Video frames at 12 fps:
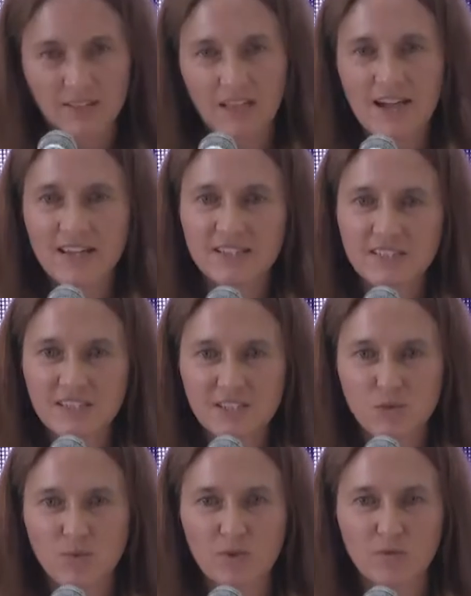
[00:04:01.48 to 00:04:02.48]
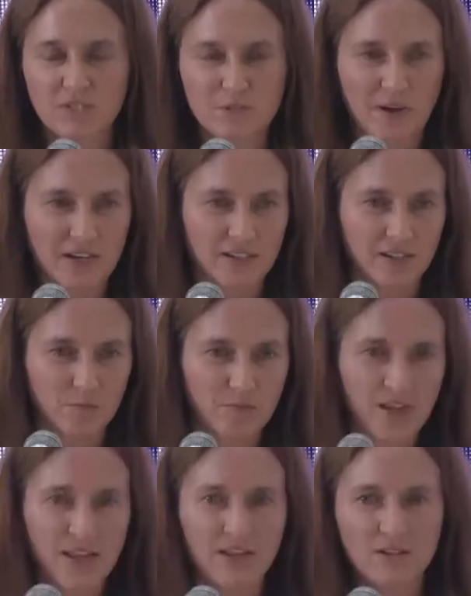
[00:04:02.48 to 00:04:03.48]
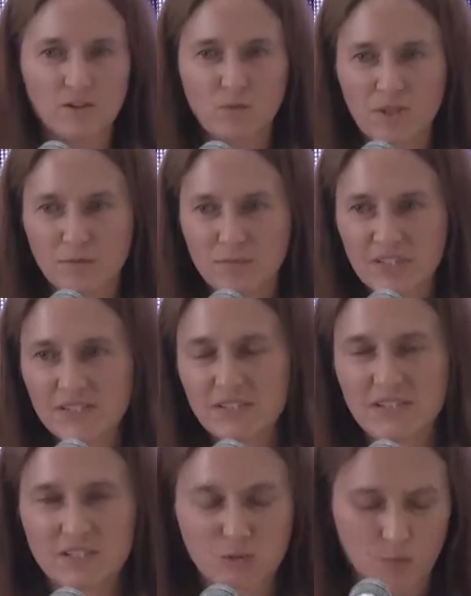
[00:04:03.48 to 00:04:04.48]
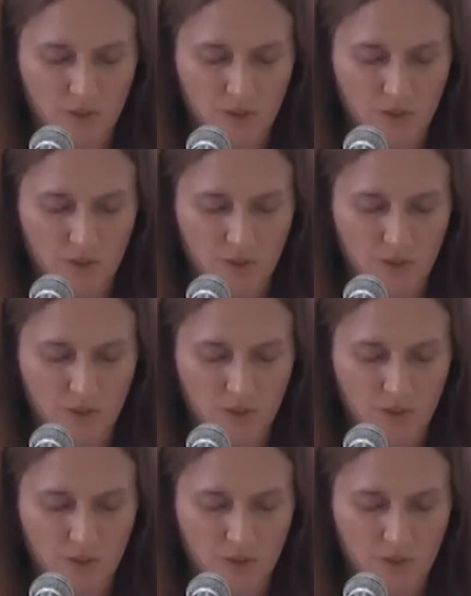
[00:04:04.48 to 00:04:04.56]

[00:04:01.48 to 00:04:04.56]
alliances with respected men, with business,